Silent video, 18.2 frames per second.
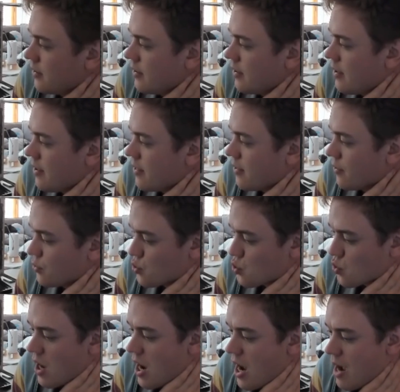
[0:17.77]
and they'll
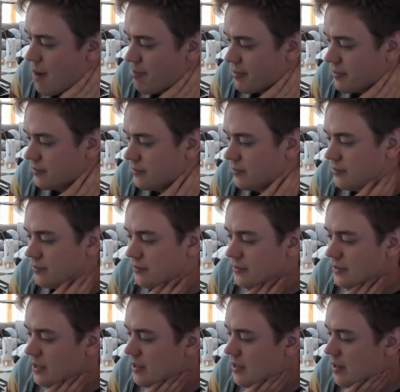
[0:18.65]
drop,
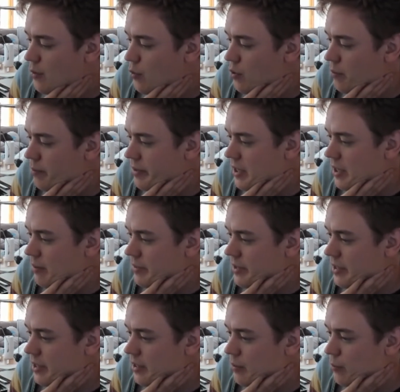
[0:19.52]
and they won't be
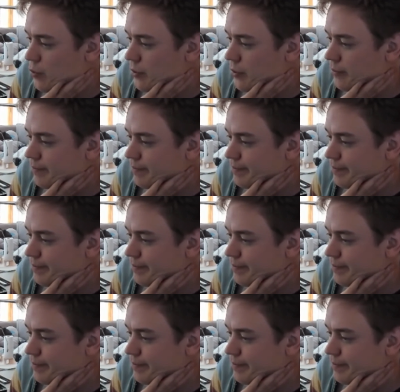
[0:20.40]
empty anymore.